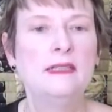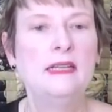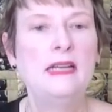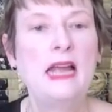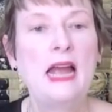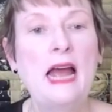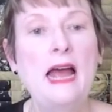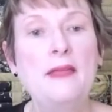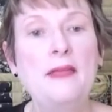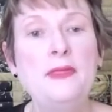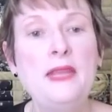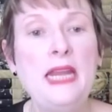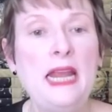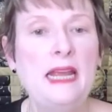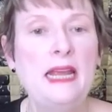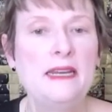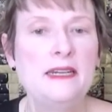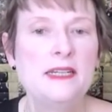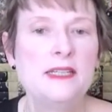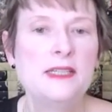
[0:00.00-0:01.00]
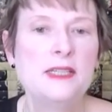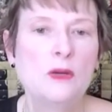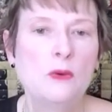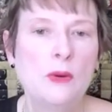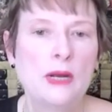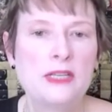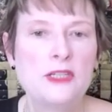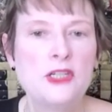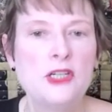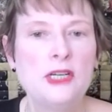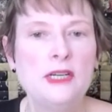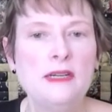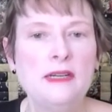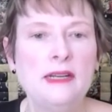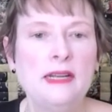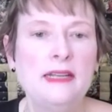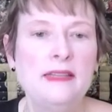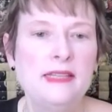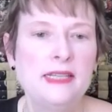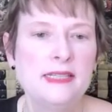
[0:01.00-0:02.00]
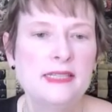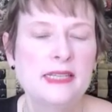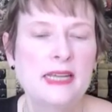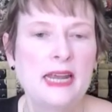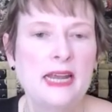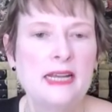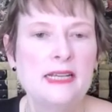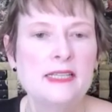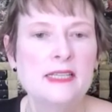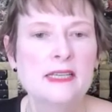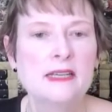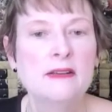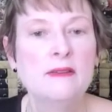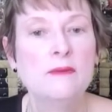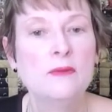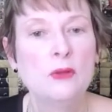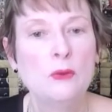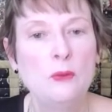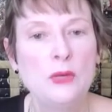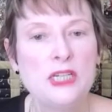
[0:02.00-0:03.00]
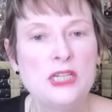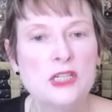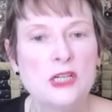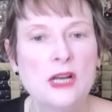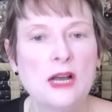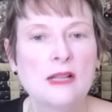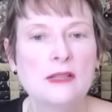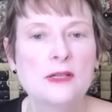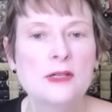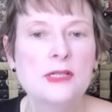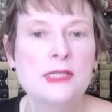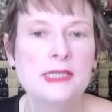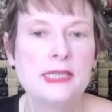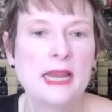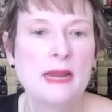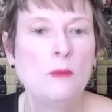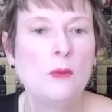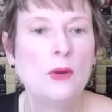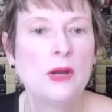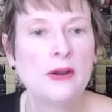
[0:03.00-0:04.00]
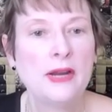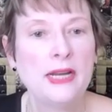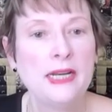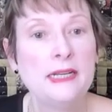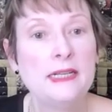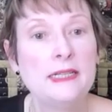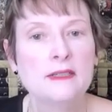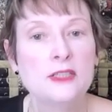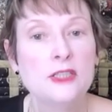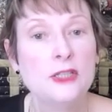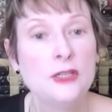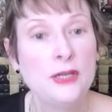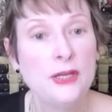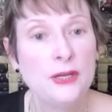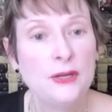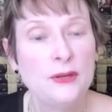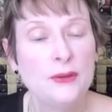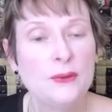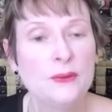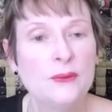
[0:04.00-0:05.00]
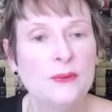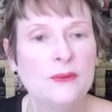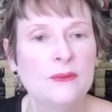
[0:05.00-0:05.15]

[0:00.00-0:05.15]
At the end is a question, in this case, which colors say wariness to you?